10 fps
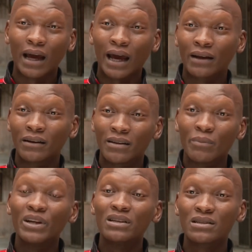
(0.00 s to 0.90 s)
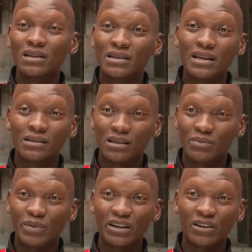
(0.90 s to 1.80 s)
and the minister says
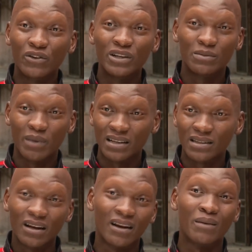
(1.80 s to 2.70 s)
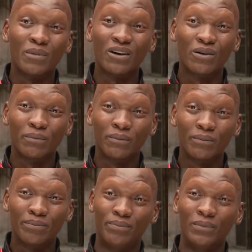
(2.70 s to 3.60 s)
it's been increased by a certain amount
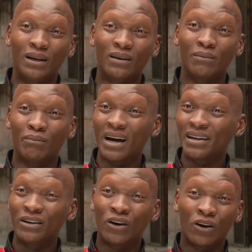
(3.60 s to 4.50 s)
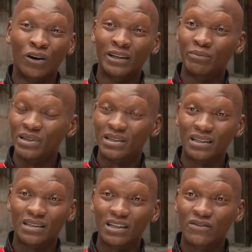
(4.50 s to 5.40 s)
of money or in
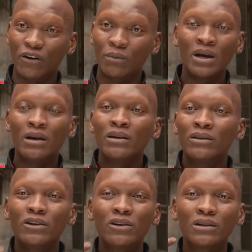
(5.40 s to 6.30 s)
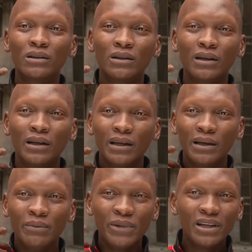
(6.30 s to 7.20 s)
percentage form, you don't
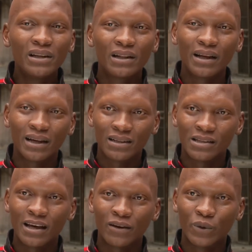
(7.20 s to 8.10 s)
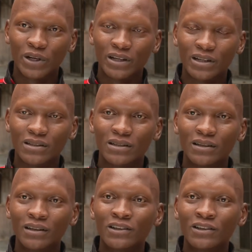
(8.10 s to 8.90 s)
immediately understand what it is.